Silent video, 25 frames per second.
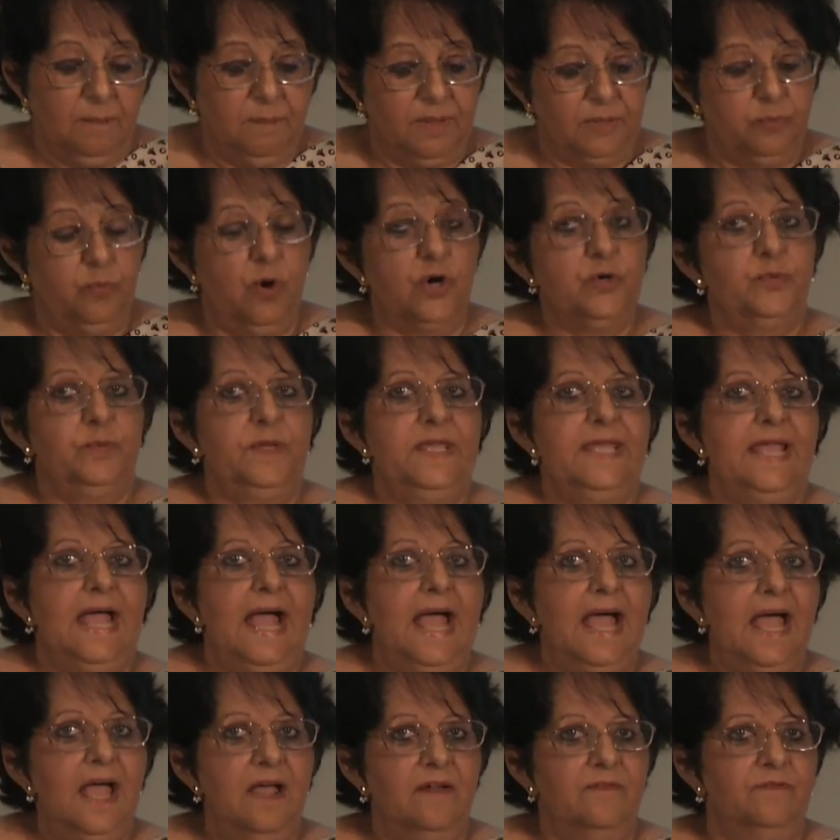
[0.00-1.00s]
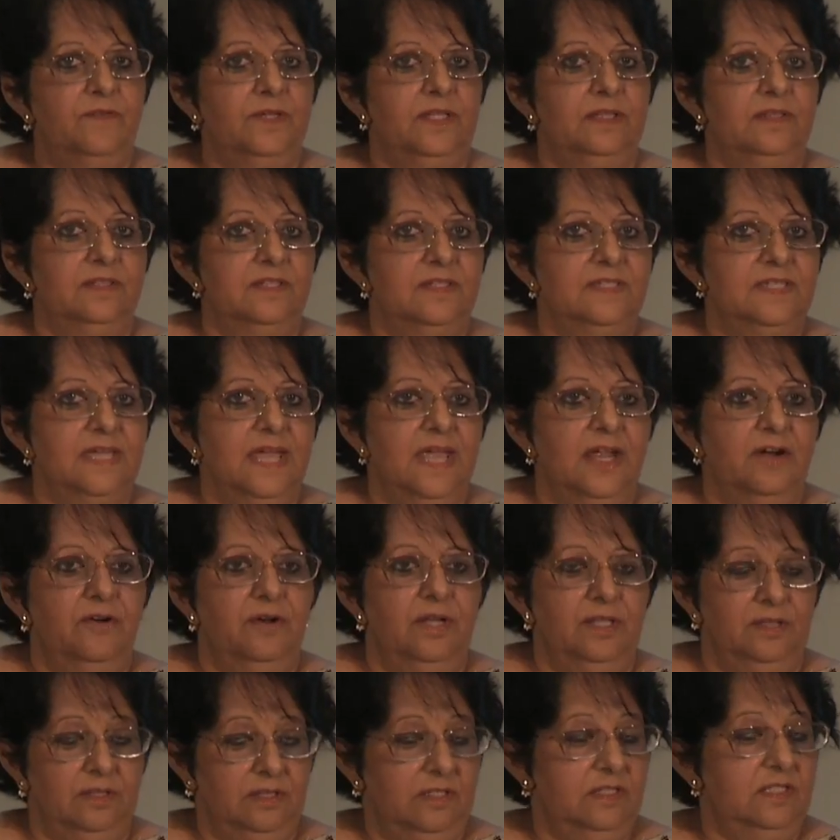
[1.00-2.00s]
But what we have in this, air,
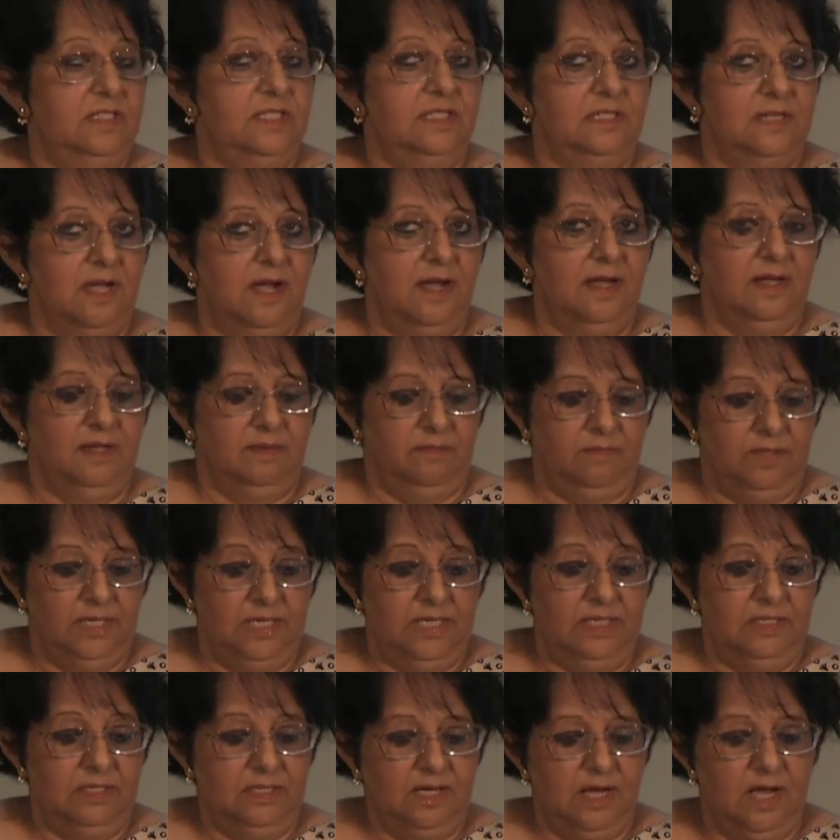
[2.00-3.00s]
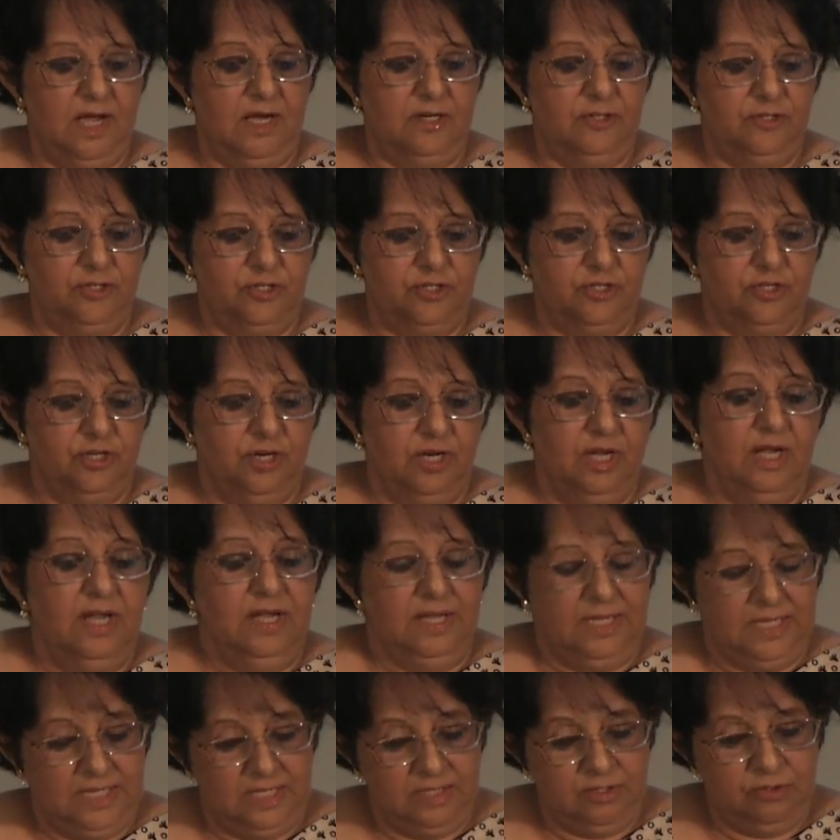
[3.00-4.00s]
in this time in Kutch,
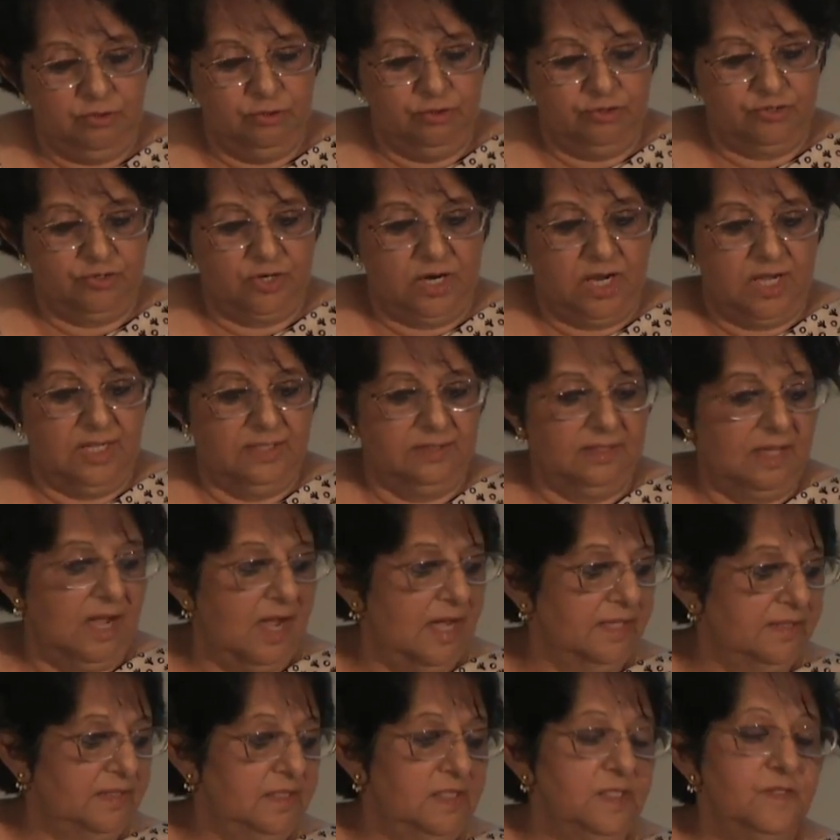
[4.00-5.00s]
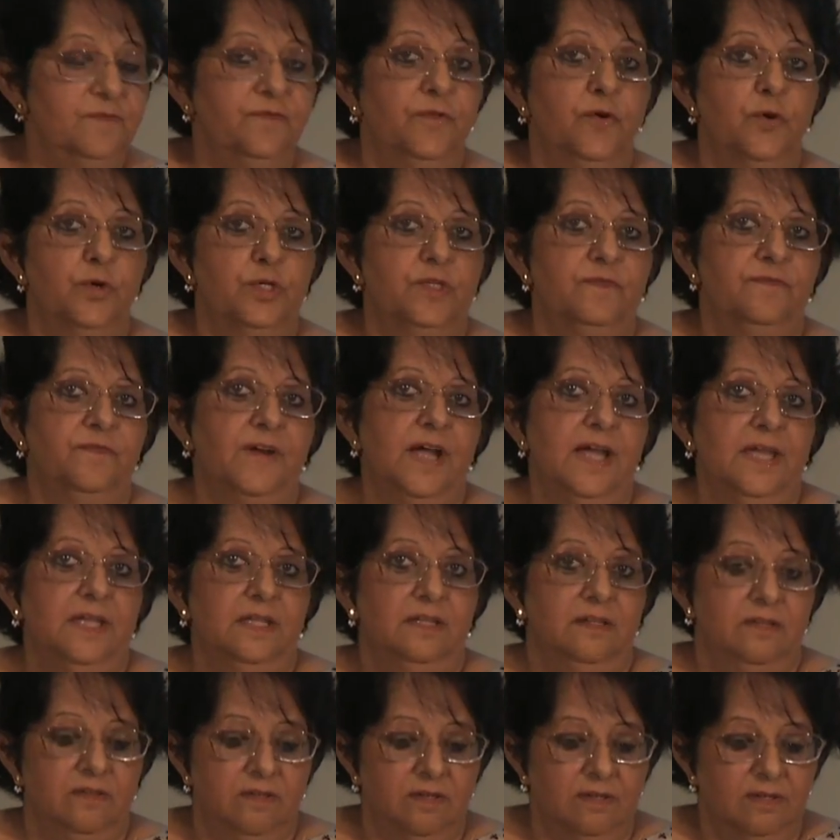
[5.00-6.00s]
in Gujarat, are these
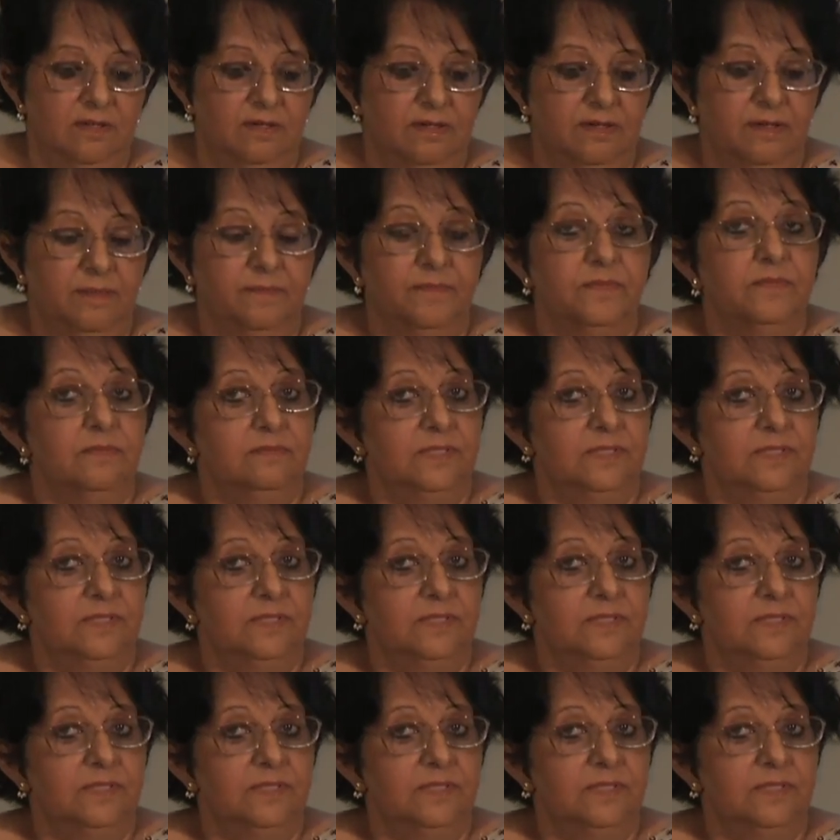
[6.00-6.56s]
fortified um,